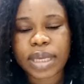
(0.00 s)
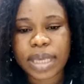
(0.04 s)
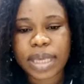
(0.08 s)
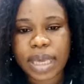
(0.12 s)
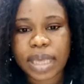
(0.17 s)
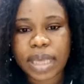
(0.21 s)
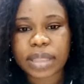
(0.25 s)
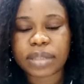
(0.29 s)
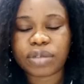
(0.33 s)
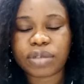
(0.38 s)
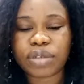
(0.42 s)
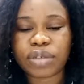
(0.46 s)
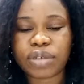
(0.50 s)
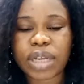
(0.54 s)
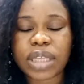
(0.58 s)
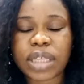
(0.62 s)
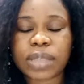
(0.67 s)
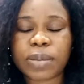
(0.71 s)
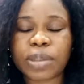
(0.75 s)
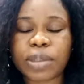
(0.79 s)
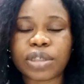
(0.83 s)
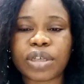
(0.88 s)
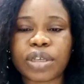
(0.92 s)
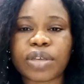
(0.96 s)
Yes, try
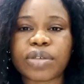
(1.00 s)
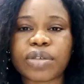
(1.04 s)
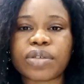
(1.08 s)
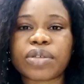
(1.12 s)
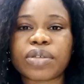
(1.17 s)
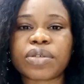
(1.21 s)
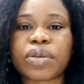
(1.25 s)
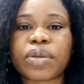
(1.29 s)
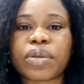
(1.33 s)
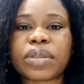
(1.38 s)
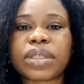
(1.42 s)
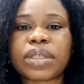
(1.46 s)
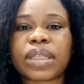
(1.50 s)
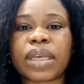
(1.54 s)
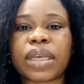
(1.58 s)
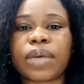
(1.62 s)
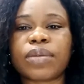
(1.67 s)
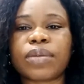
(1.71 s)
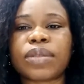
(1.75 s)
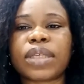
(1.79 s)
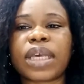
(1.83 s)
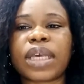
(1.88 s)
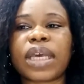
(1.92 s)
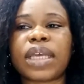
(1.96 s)
to make sure you sort it
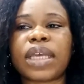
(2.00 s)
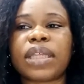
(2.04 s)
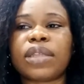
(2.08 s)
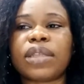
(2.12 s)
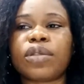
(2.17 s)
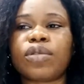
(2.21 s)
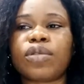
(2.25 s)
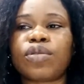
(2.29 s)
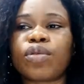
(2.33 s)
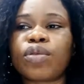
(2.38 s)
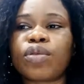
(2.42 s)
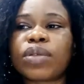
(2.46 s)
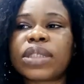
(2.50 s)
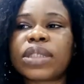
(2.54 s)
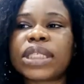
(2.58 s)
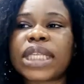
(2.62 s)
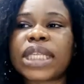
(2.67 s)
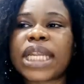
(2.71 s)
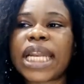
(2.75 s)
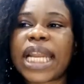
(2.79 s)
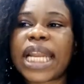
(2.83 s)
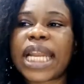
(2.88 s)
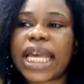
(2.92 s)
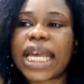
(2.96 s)
out, and
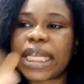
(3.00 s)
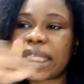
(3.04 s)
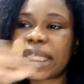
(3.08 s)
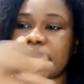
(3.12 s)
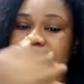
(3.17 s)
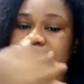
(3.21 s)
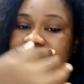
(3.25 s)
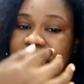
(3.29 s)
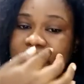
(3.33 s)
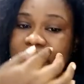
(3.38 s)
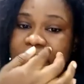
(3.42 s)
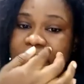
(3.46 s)
don't let